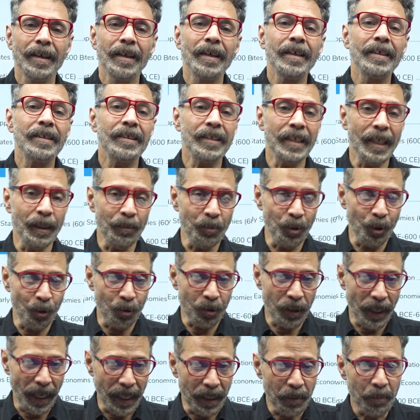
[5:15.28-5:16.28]
saves your
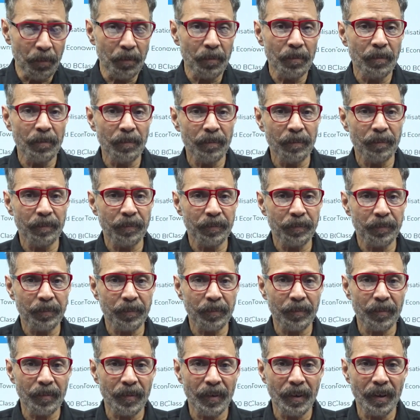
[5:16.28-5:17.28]
time.
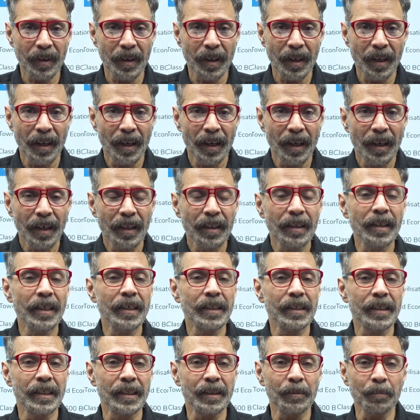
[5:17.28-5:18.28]

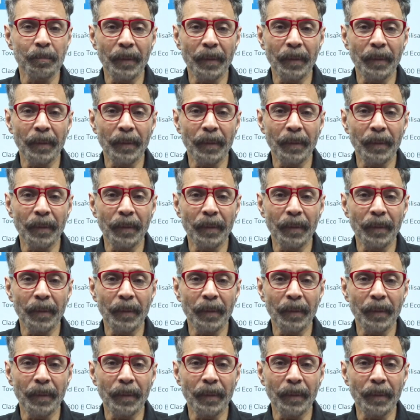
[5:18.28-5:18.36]
This